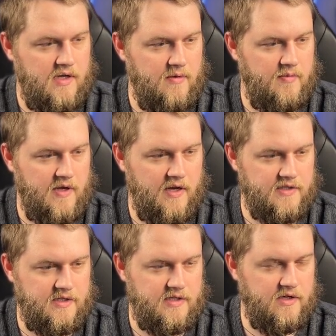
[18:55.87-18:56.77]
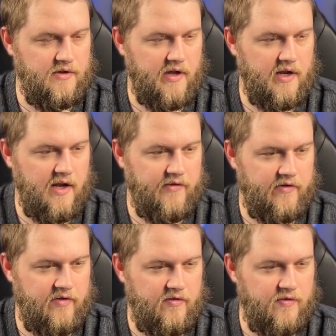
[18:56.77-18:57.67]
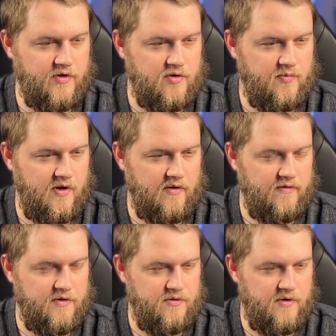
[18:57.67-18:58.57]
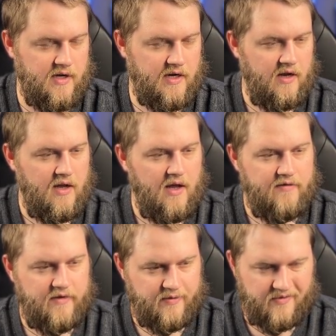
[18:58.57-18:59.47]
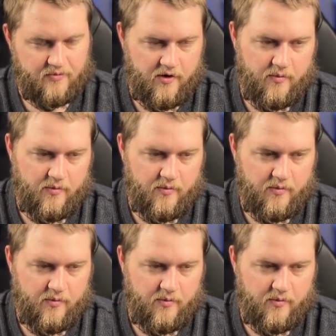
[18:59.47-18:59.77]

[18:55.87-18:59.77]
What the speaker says: because this is only going to give us this virtual box, virtual NIC. This was a real